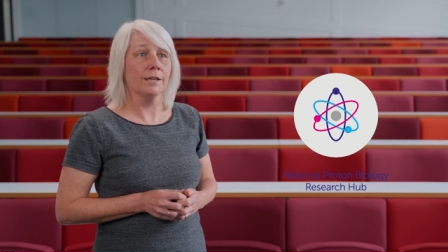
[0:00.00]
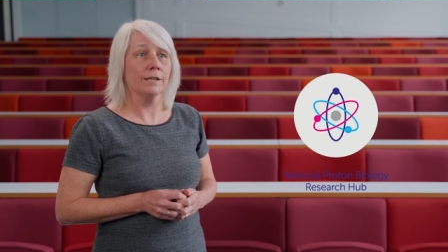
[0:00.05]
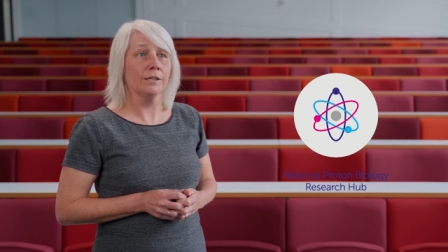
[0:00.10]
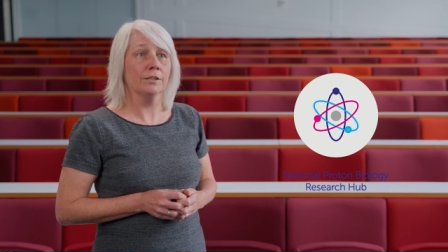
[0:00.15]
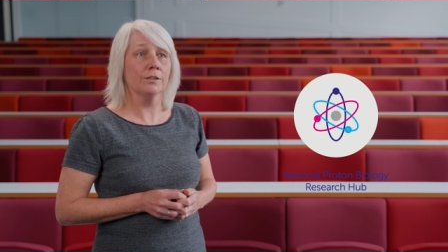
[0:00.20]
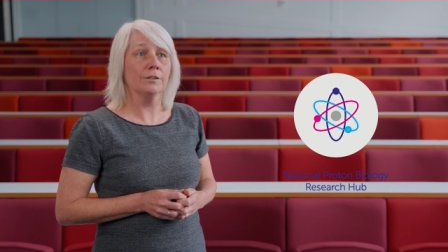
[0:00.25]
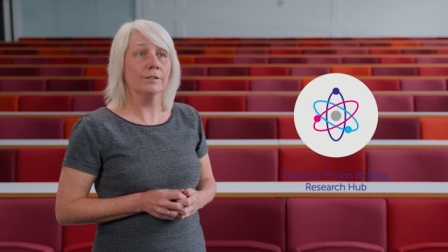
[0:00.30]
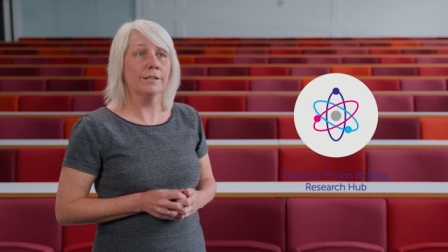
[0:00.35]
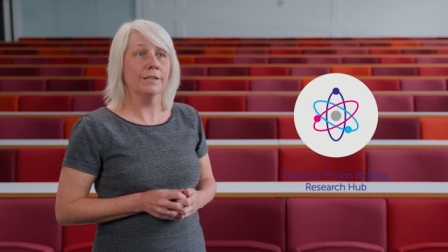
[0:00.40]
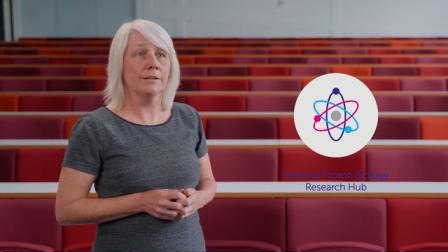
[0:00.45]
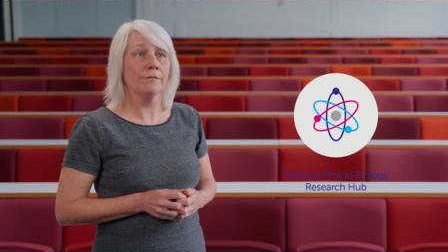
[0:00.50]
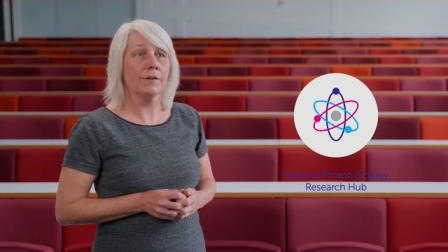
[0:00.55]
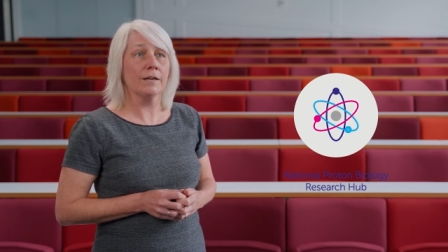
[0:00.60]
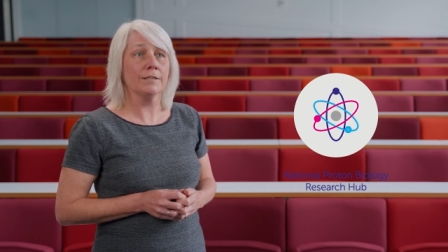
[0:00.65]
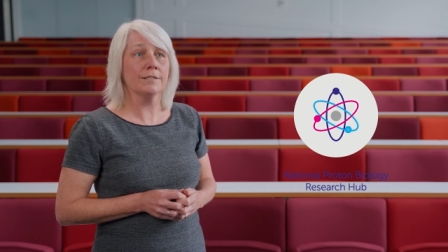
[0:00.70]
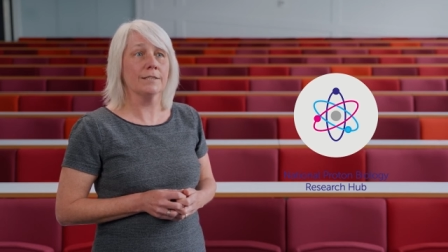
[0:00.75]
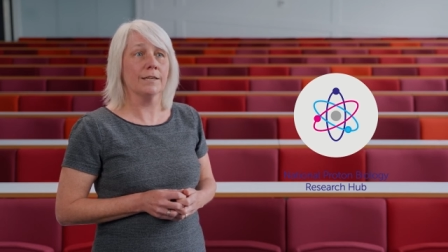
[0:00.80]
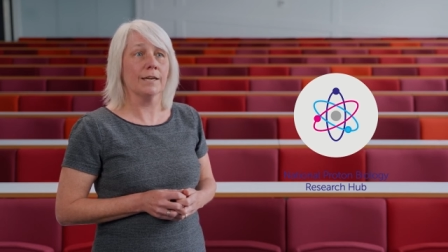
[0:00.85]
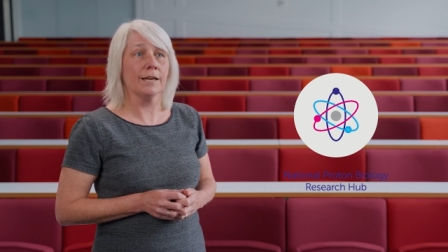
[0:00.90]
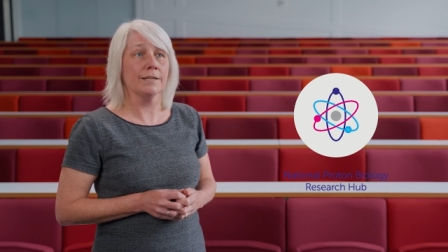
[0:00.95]
including
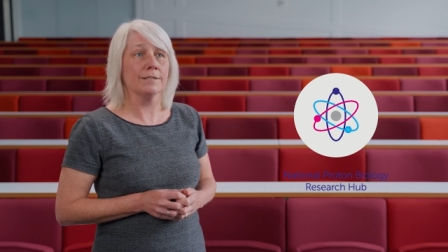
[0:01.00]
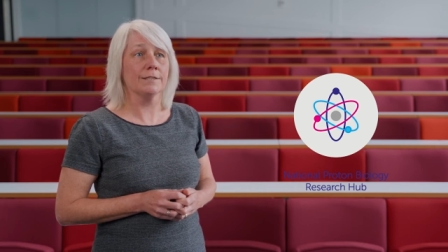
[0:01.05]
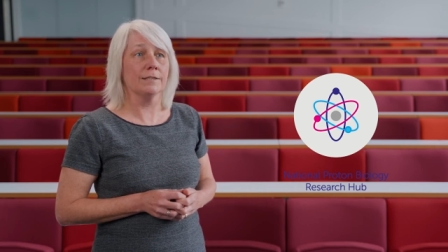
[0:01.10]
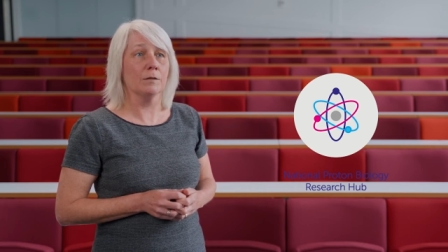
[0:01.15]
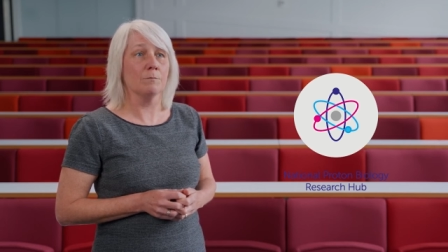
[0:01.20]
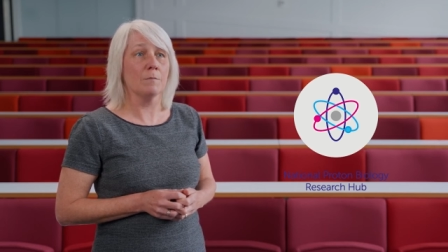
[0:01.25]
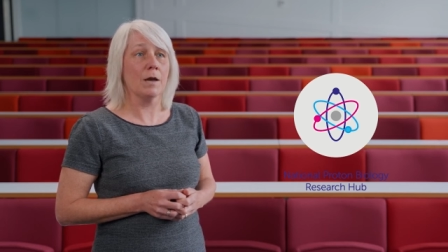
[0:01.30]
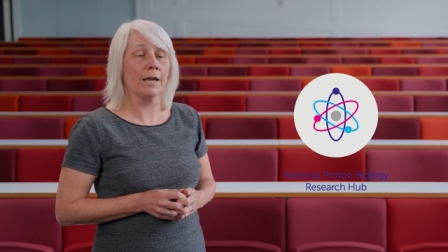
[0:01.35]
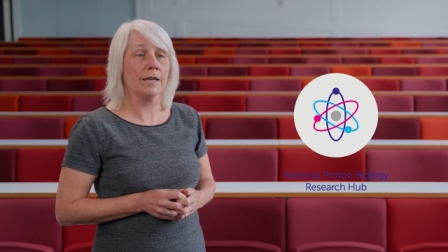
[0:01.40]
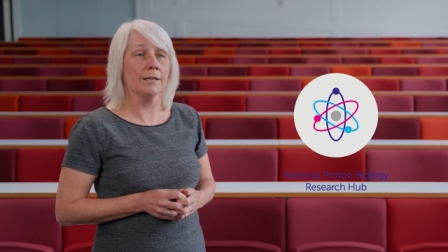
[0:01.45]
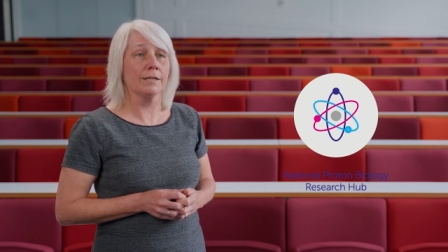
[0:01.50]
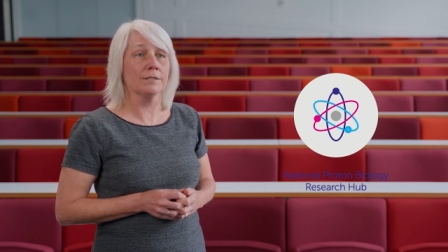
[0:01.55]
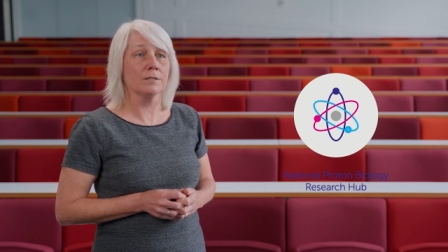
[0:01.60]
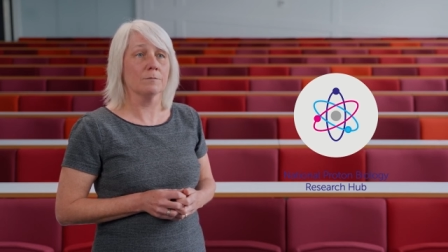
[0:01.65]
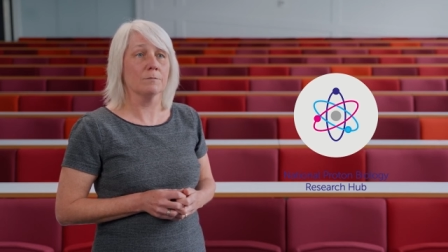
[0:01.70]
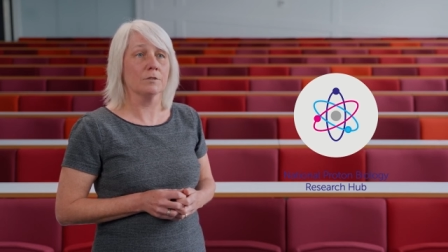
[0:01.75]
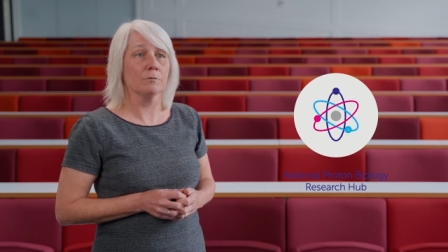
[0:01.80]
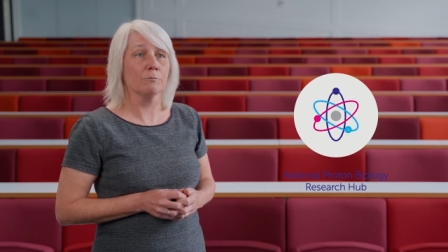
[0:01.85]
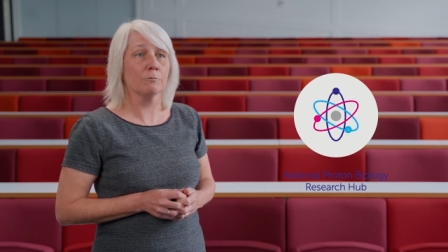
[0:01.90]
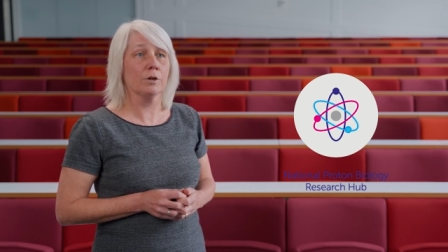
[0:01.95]
investigating the
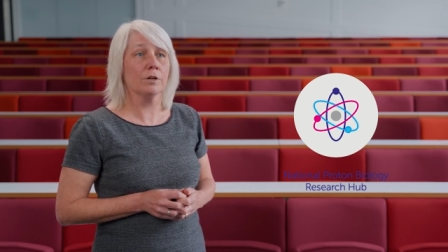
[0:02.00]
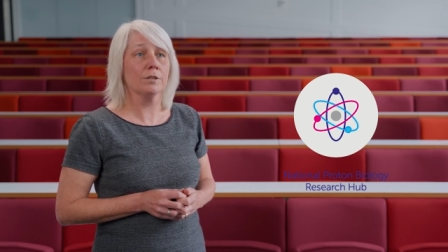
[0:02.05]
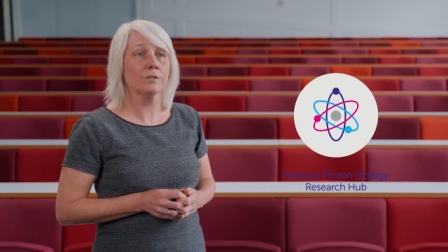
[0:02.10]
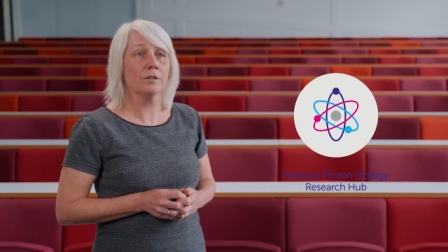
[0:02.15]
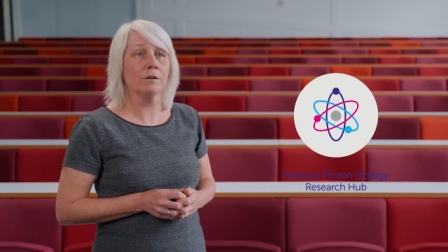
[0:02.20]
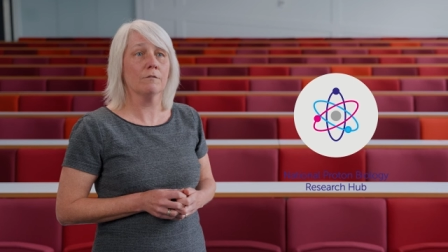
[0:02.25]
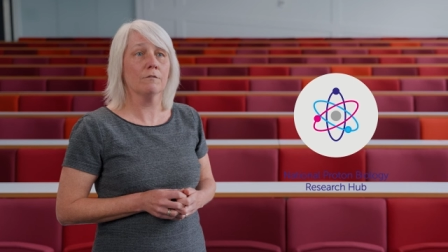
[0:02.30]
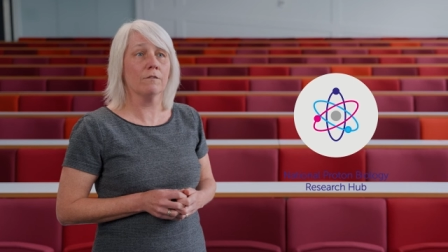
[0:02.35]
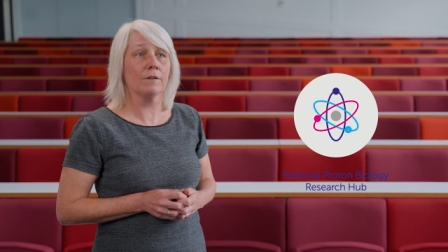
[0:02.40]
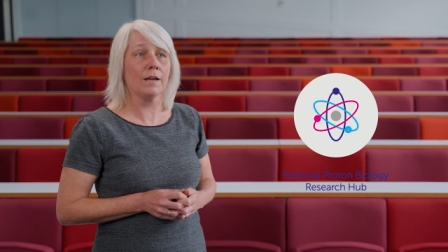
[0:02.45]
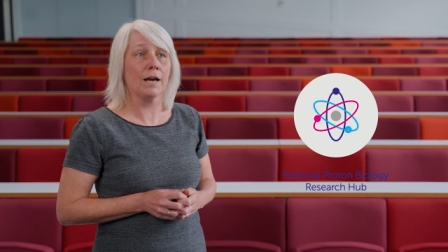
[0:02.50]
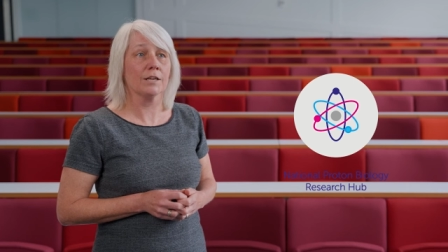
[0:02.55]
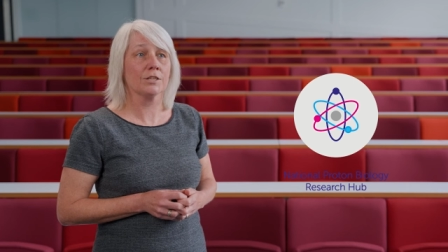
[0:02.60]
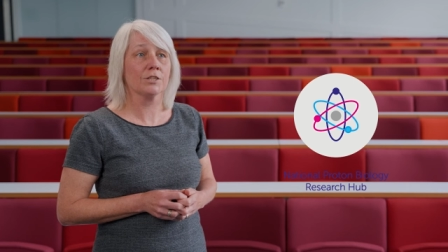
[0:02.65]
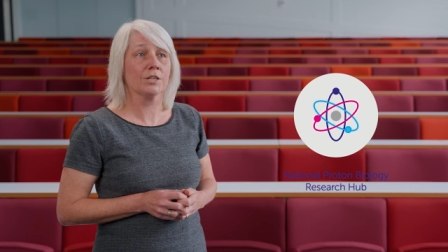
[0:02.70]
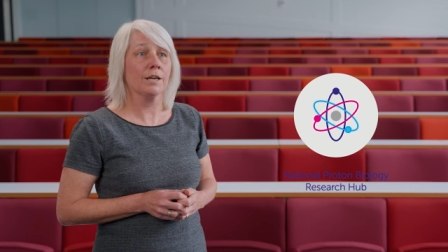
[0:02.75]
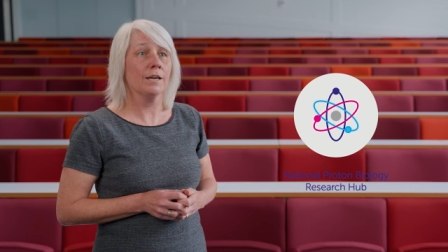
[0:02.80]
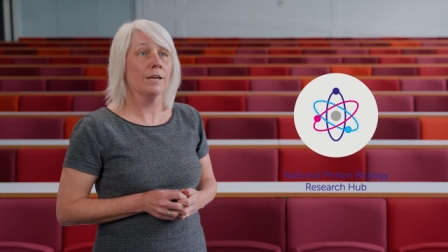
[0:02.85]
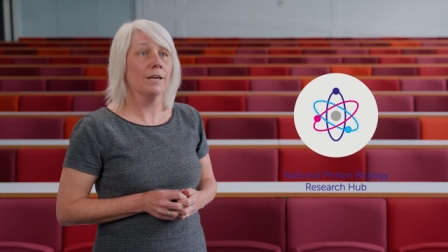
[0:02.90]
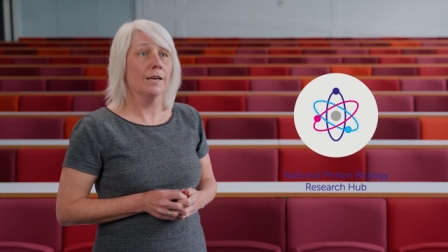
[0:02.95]
mechanisms of proton
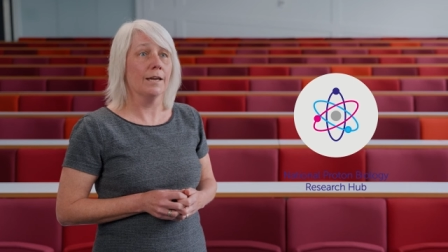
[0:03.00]
flash